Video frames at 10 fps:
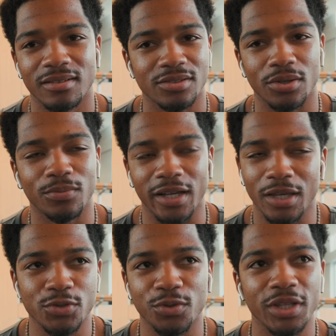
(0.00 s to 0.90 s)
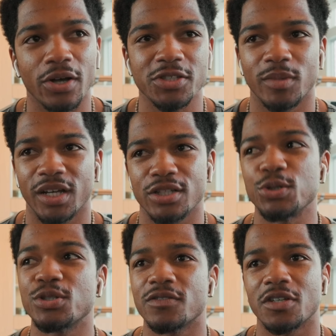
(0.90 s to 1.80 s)
so, he, like he was really on some like
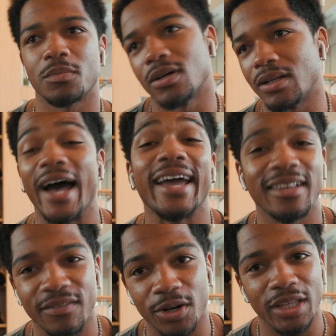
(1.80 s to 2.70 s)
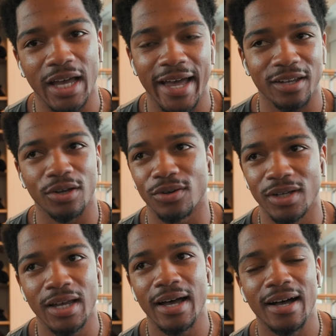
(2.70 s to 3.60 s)
exclusive stuff. But I had to leave early. I had to go.
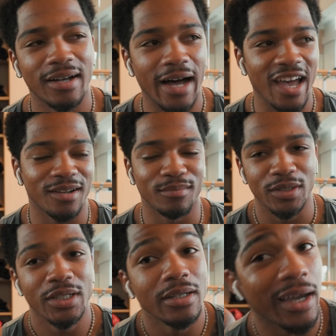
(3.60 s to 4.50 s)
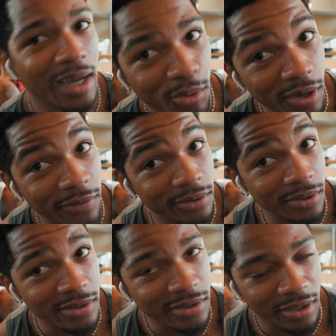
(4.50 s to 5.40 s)
I had I got boyfriend
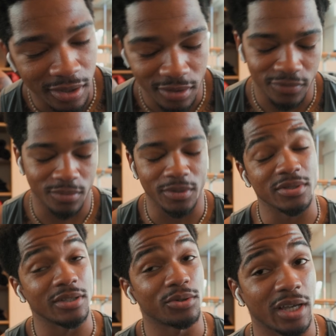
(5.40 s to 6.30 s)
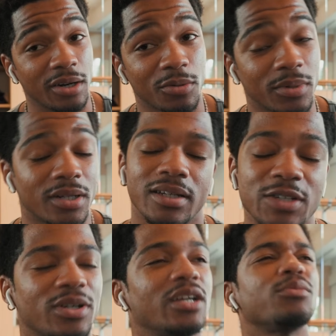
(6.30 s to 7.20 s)
duties to take care of. I mean, it's a little ghetto, but it
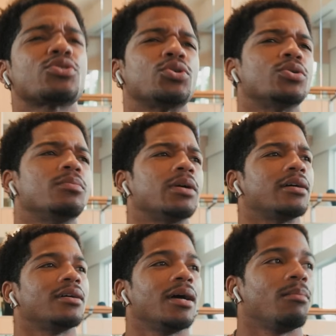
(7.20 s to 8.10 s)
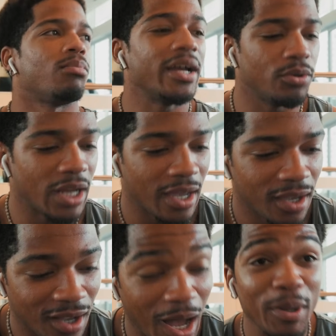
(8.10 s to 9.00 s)
is what it is. It was cool, but brand new
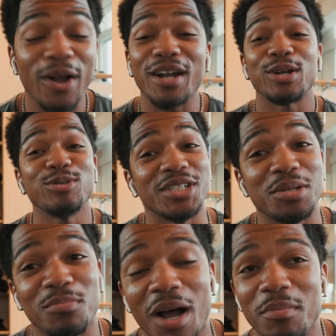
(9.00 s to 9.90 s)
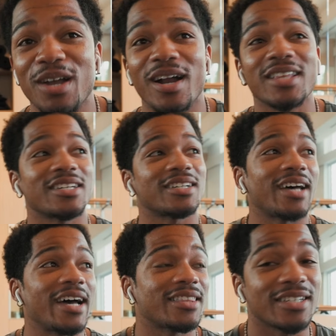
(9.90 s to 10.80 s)
day. I'm here at a new gym, bro. I'm here at
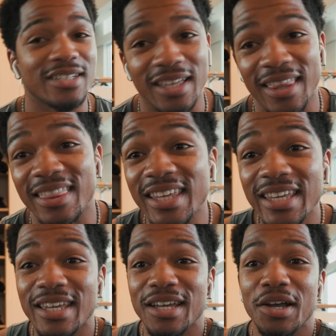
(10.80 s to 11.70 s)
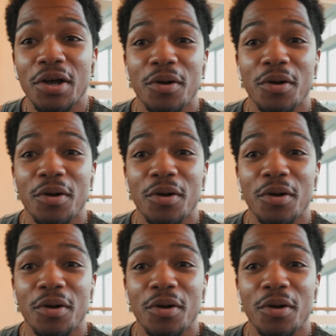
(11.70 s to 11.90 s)
the at the the